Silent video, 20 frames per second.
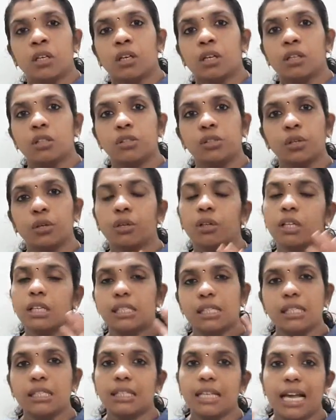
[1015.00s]
So
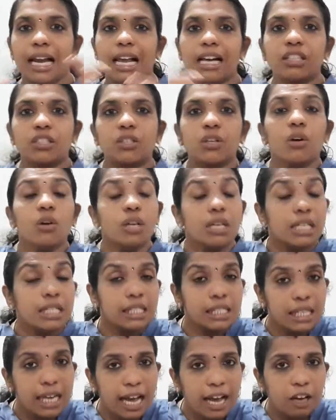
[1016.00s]
this is
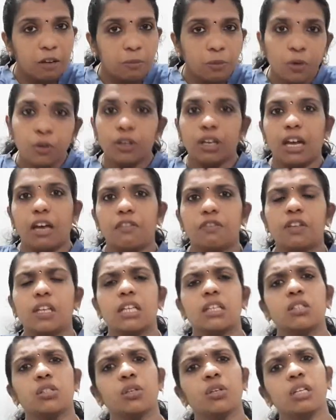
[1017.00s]

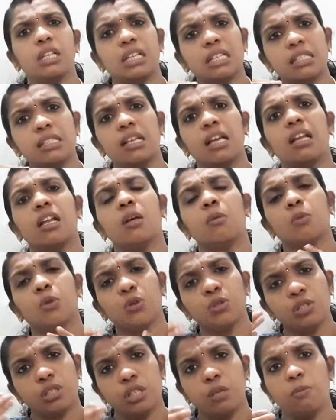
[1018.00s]
electronystagmography. So these are the
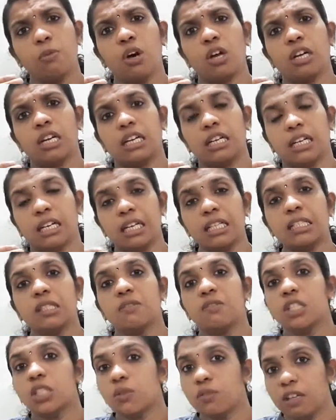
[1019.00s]
most important
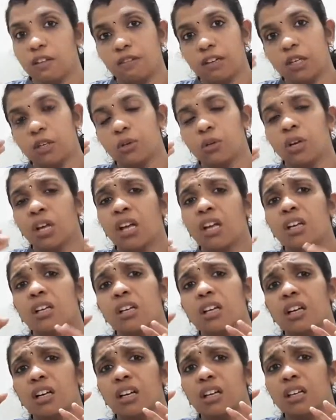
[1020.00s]
tests which we will do.
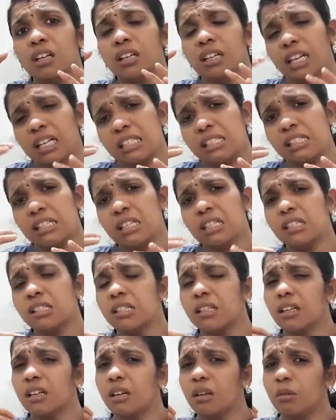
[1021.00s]
Test
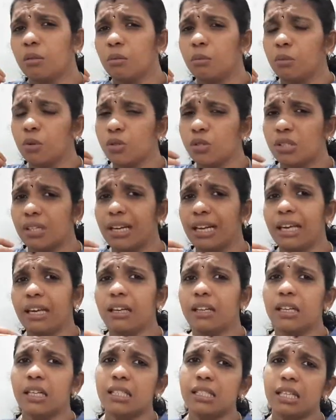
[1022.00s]
is mostly
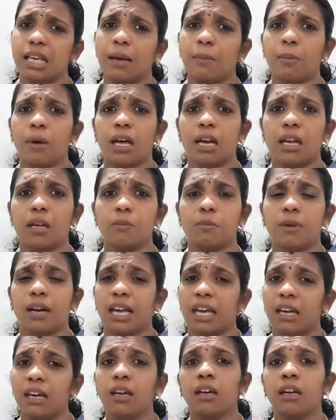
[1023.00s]
this MRI brain,